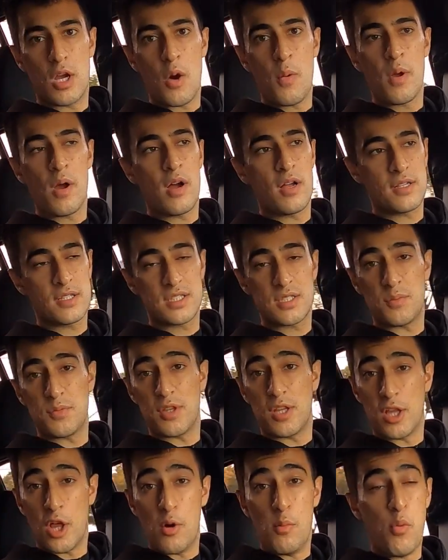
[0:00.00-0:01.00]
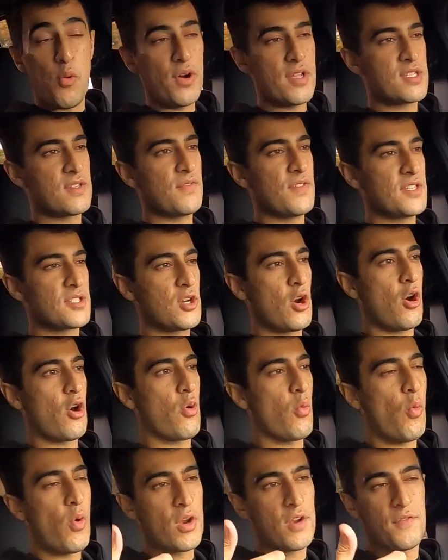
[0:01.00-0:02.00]
going on to some of the low points of this
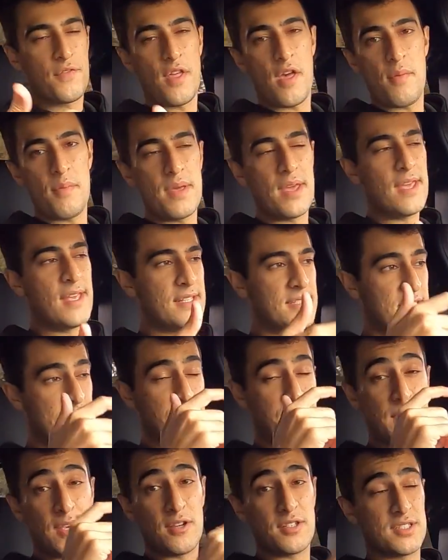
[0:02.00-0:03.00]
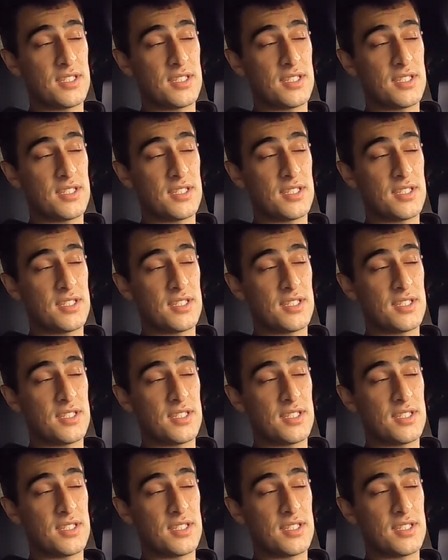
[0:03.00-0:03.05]
car, one of them is the speaker